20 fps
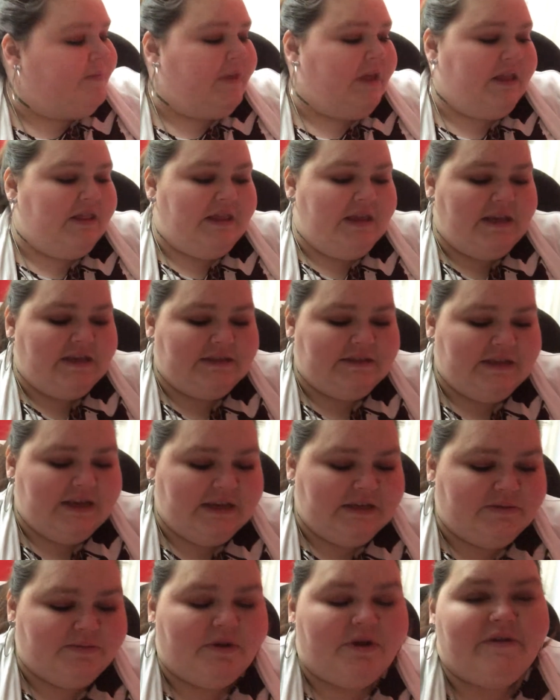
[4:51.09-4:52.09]
these
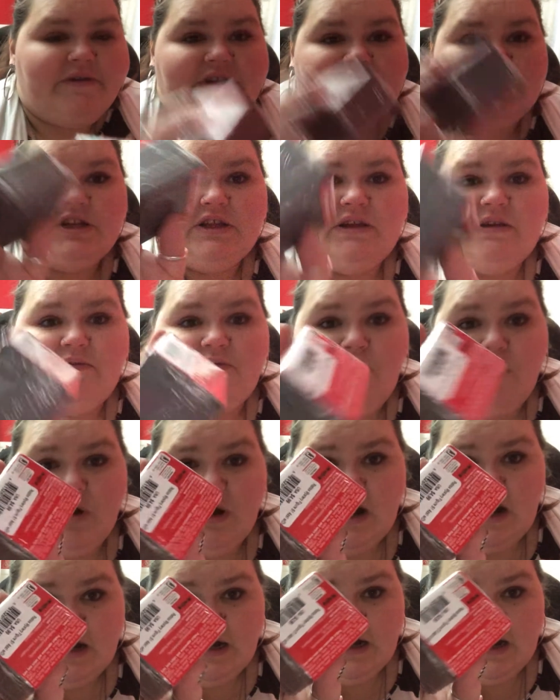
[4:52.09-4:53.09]
things were originally
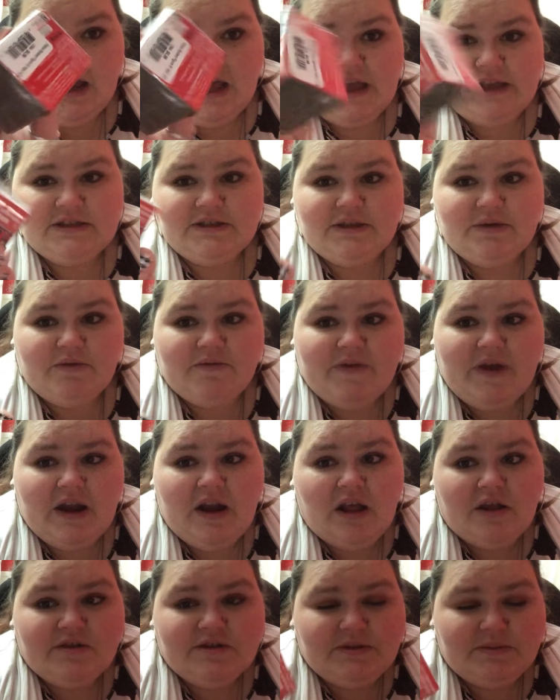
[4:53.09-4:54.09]
$4.99, so they were
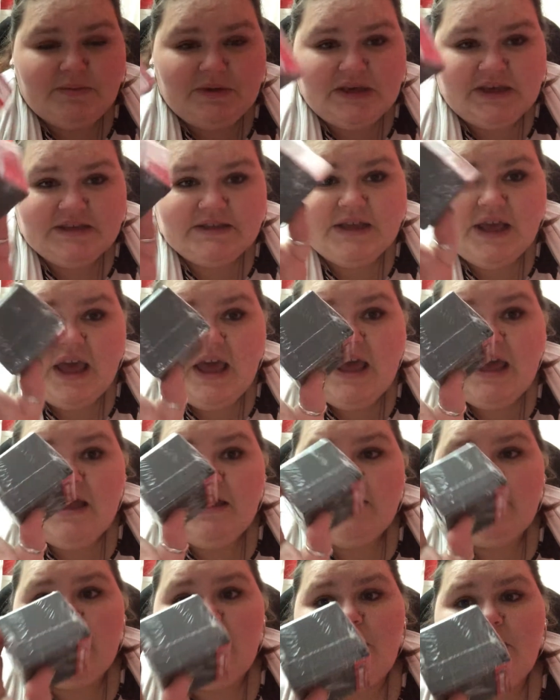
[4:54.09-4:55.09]
$5 a piece.
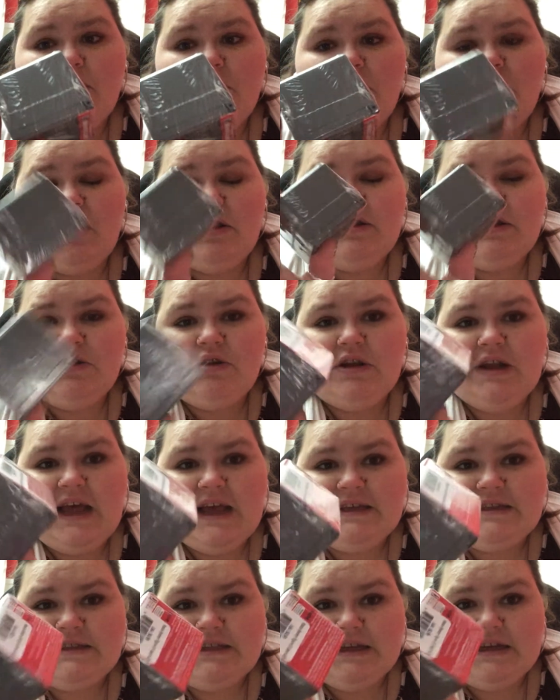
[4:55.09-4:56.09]
They were a little
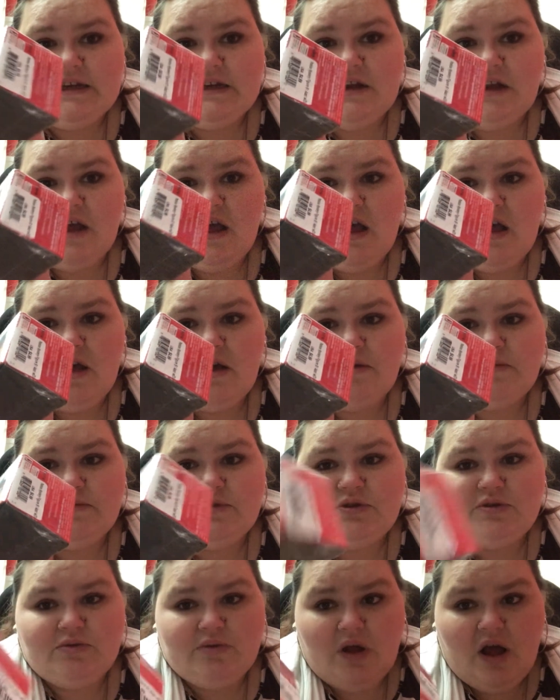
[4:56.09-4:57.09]
less than um,
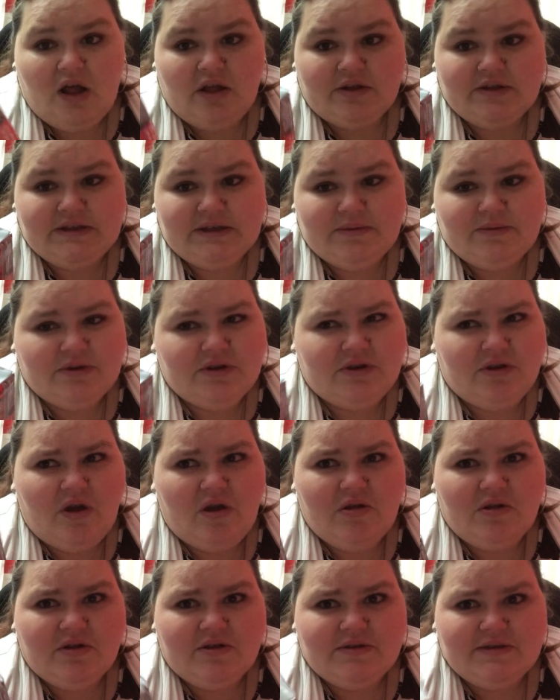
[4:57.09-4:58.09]
$2. They were a
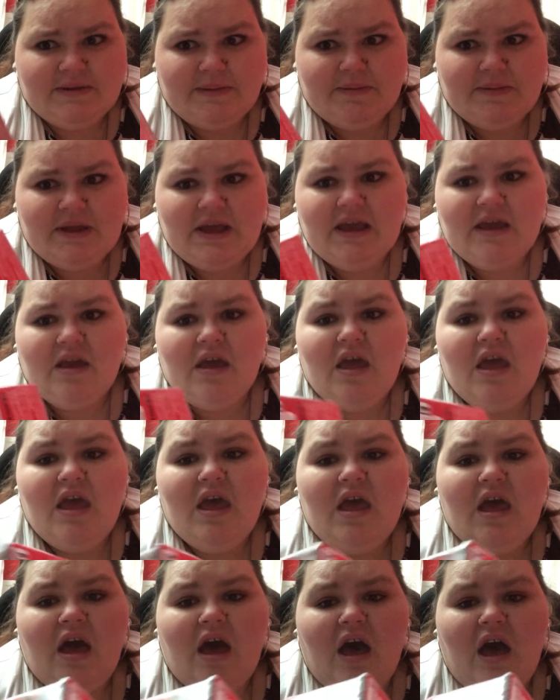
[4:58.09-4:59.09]
dollar or something.
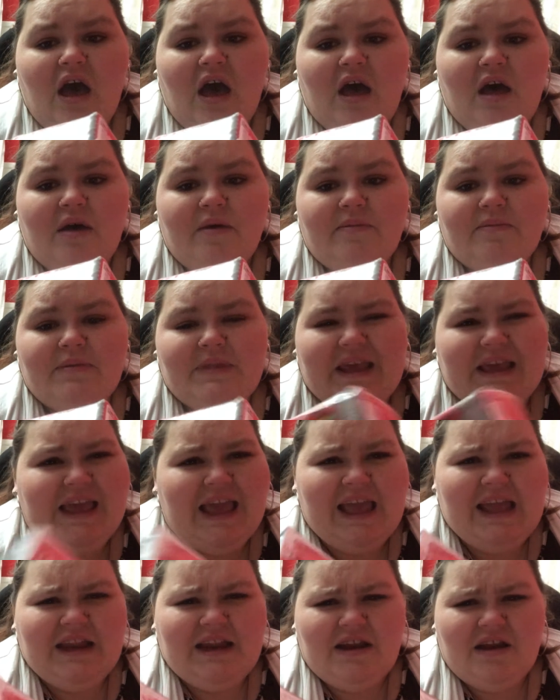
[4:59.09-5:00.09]
Um, like
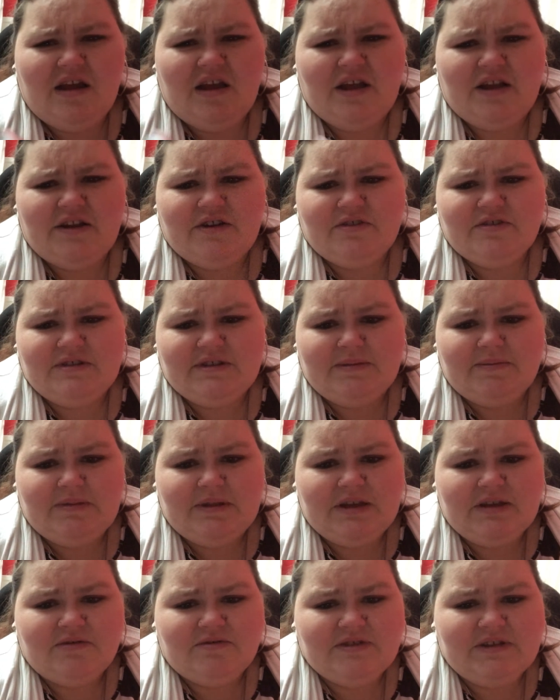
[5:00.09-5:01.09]
89 or
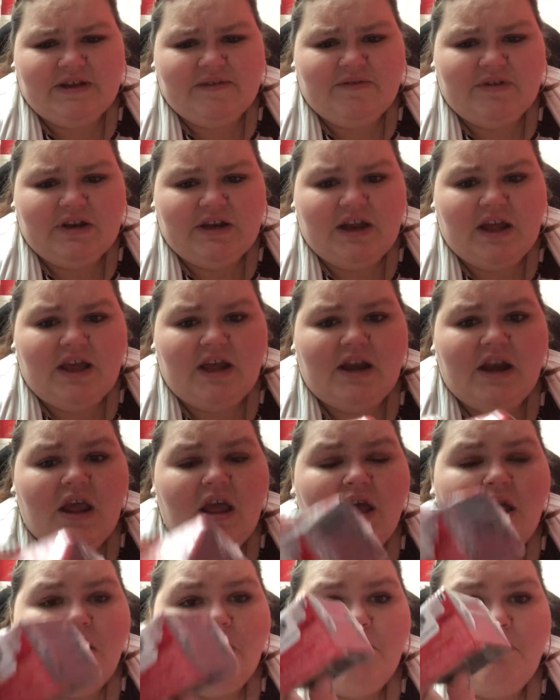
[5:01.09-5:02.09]
something or 79.
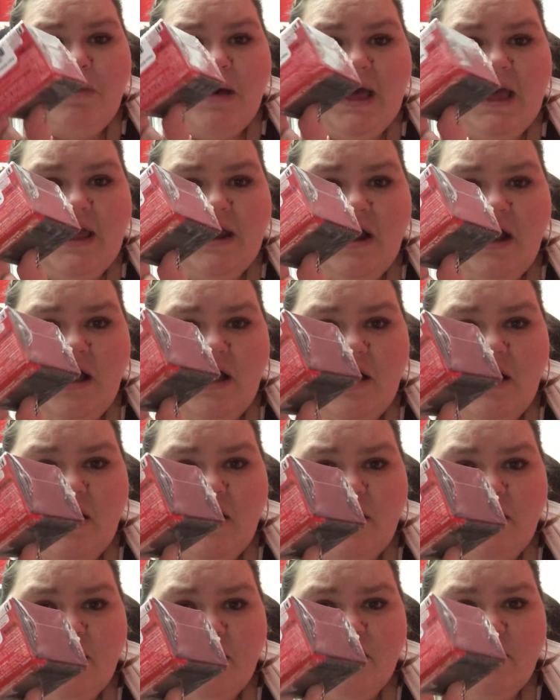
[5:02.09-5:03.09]
But
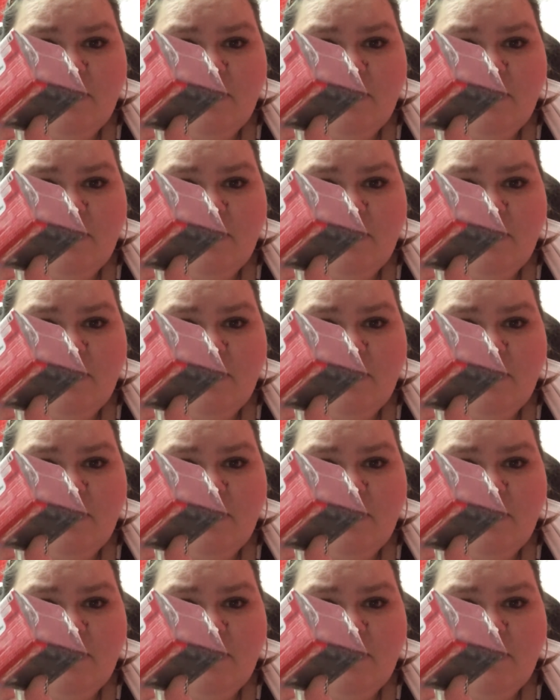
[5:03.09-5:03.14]
uh,